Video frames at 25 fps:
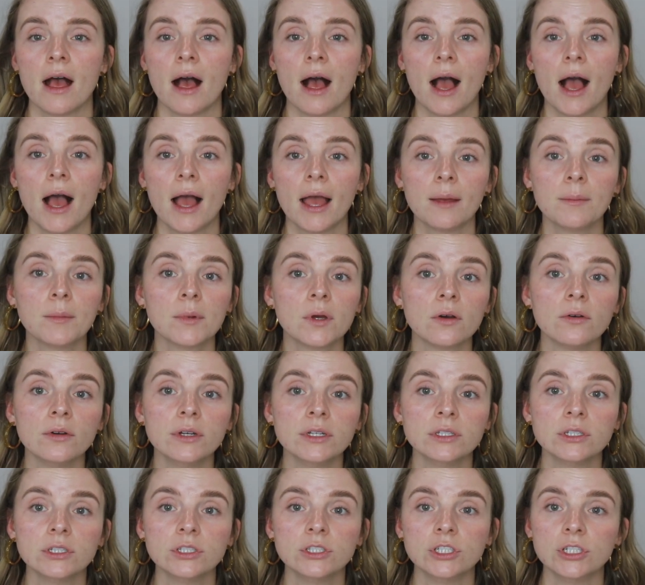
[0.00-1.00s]
I'm
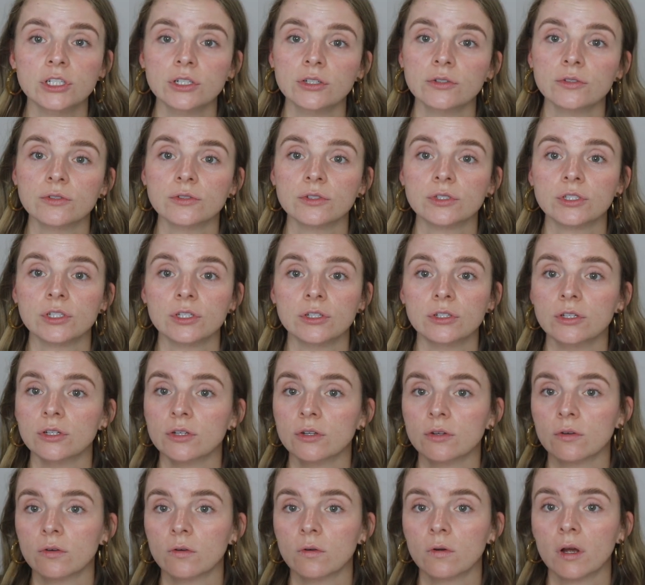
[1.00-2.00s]
going to choose to
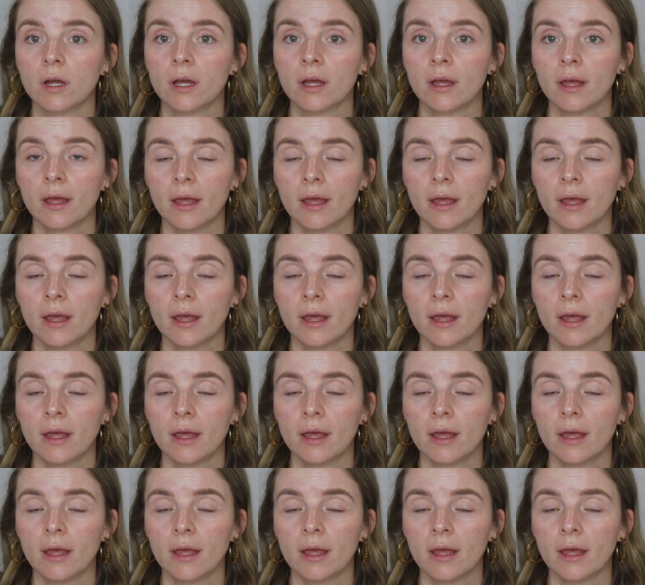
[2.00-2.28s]
do